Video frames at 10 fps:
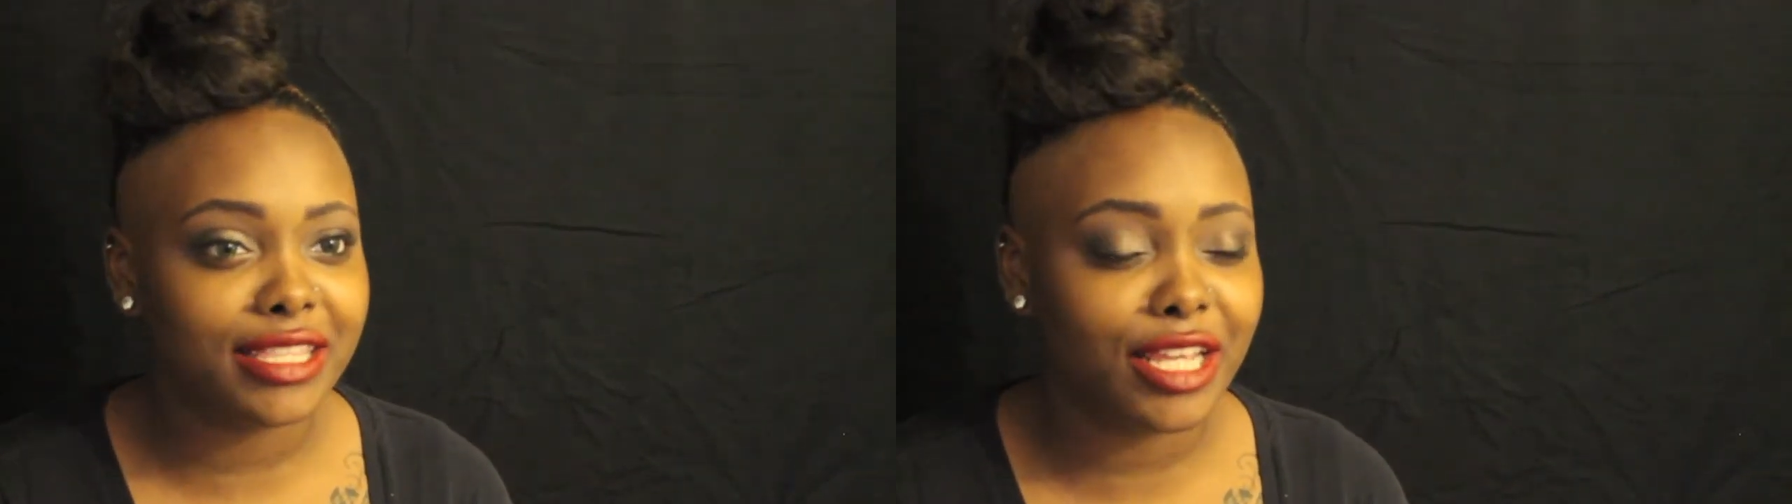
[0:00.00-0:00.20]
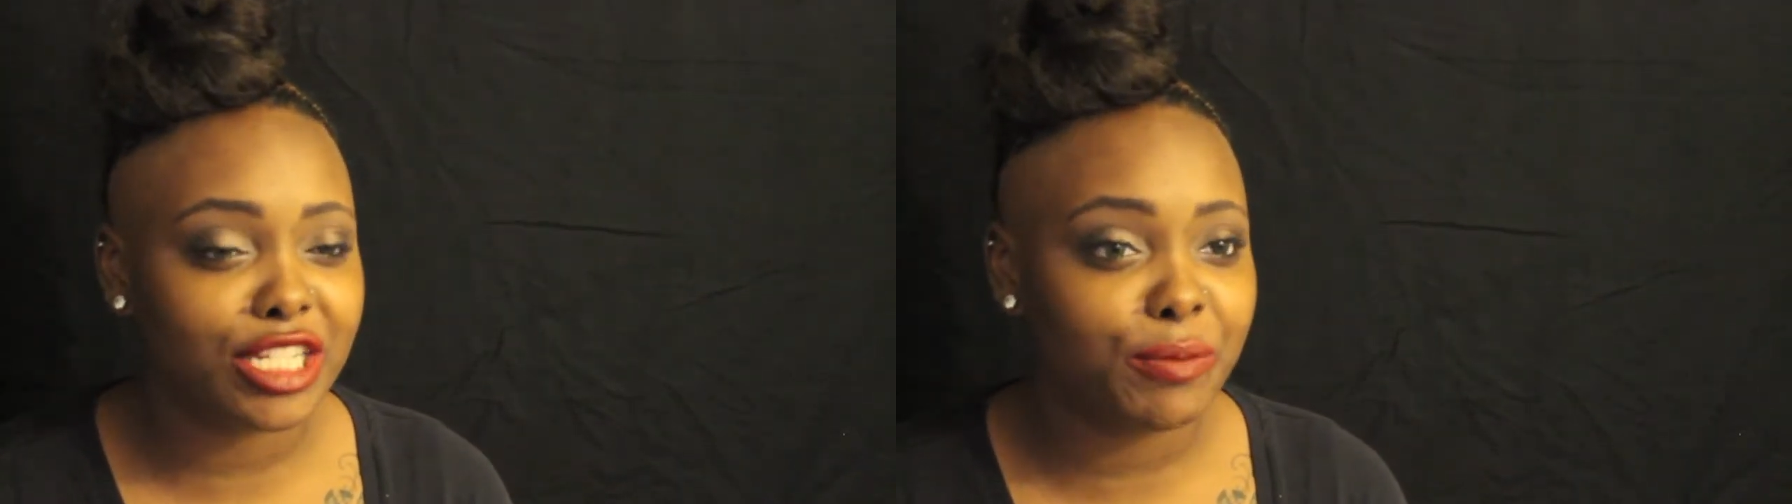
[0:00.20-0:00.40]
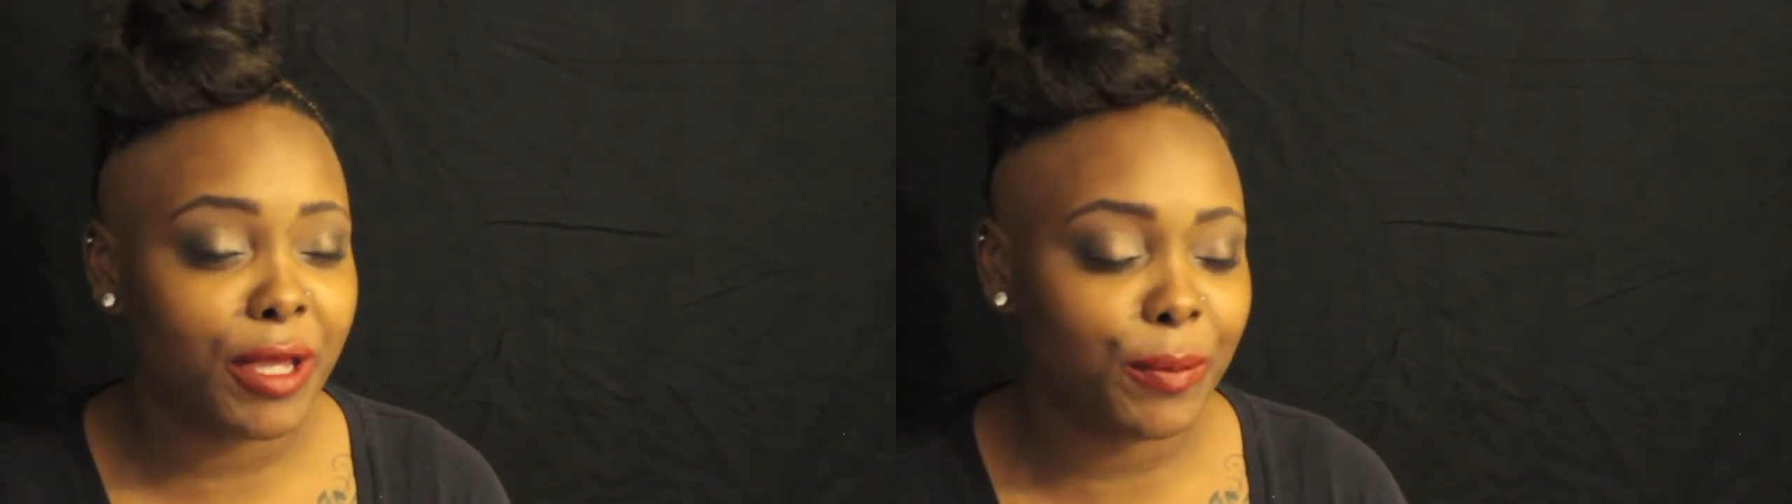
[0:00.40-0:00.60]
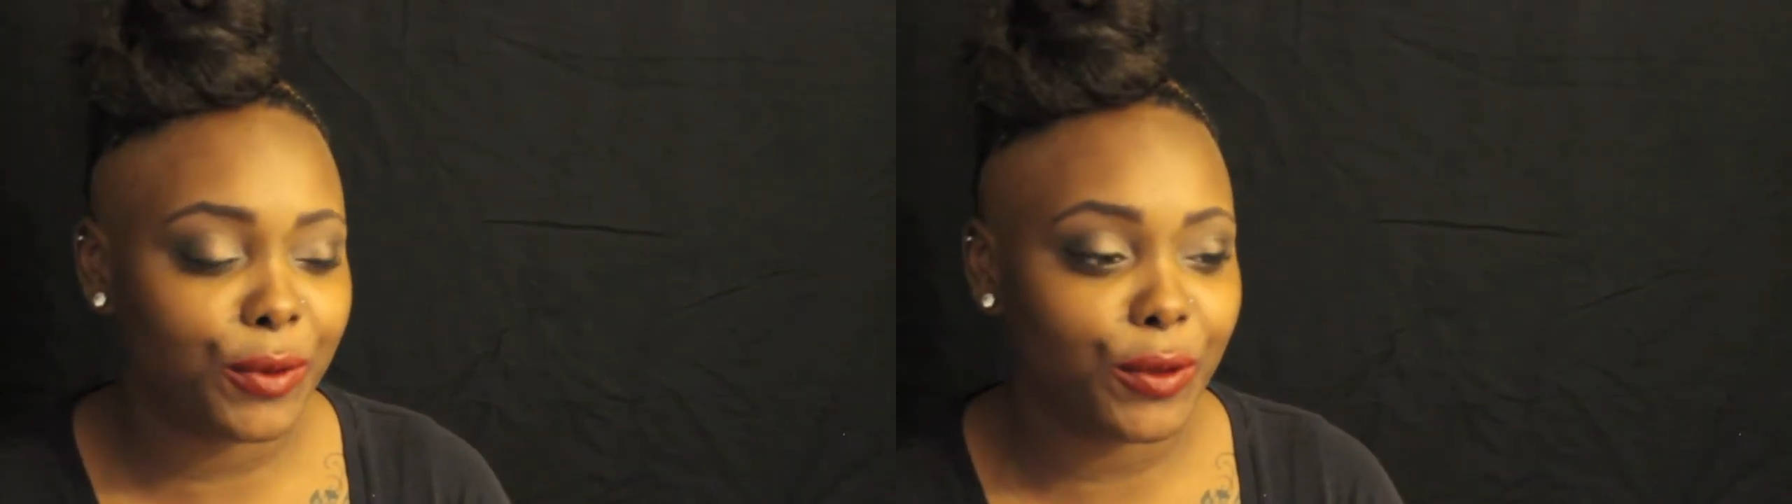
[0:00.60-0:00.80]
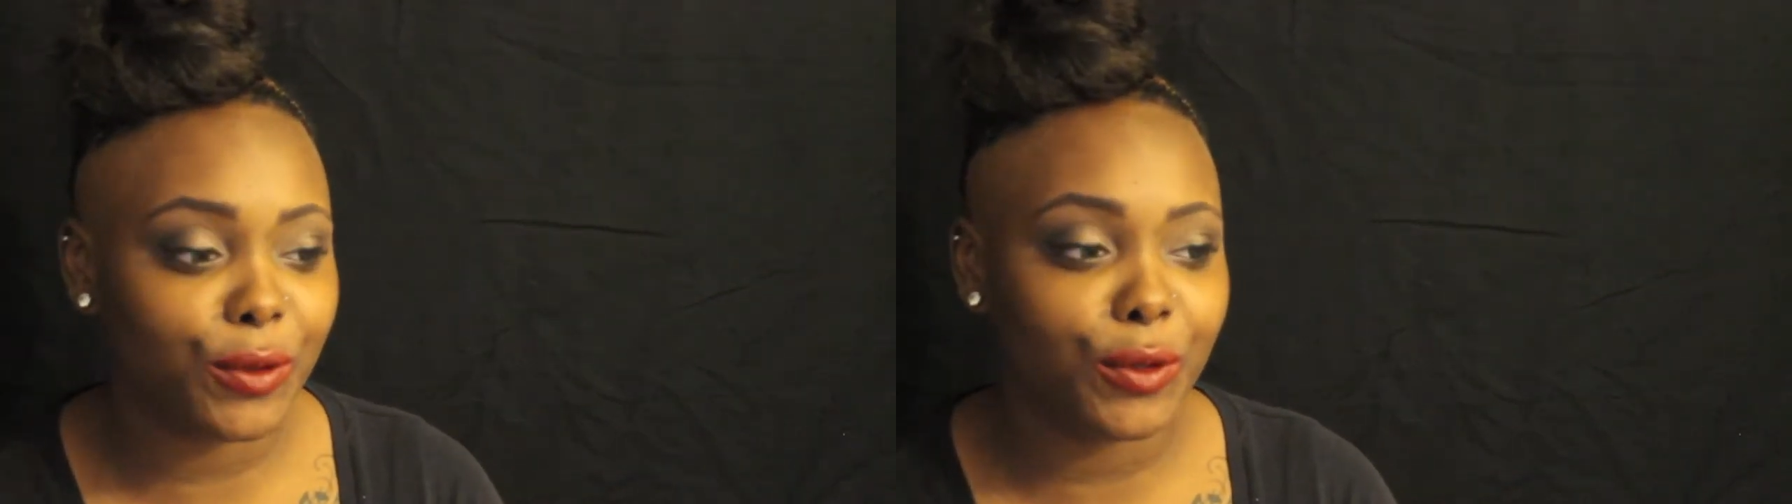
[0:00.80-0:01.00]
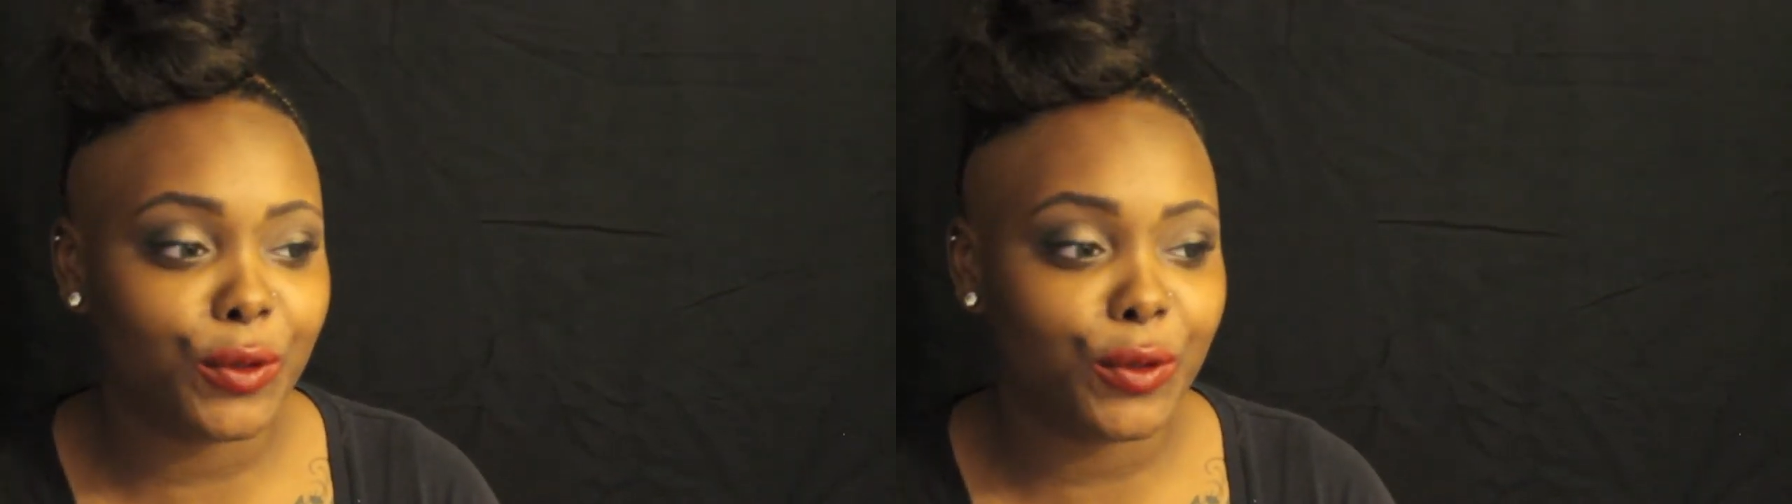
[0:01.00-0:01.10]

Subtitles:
there's people